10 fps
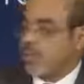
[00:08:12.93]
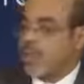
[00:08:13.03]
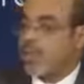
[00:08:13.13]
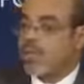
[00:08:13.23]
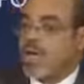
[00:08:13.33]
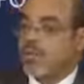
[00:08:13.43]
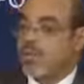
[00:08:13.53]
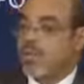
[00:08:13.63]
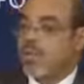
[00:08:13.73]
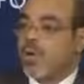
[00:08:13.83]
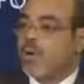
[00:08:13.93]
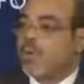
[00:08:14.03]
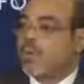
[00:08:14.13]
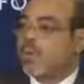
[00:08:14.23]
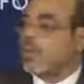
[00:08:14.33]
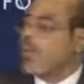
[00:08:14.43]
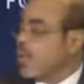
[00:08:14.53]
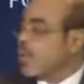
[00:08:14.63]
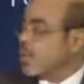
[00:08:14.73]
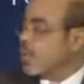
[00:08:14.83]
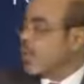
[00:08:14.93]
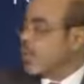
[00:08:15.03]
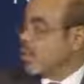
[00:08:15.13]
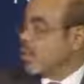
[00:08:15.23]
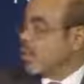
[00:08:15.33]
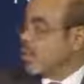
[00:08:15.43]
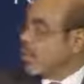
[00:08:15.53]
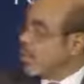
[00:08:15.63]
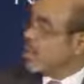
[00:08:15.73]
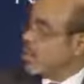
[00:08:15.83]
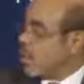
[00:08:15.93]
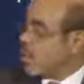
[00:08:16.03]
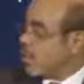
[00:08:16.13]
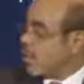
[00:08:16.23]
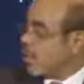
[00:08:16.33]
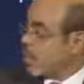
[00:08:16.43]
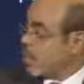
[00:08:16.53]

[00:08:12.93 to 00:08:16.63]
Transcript: There were times when we owned breweries in this country.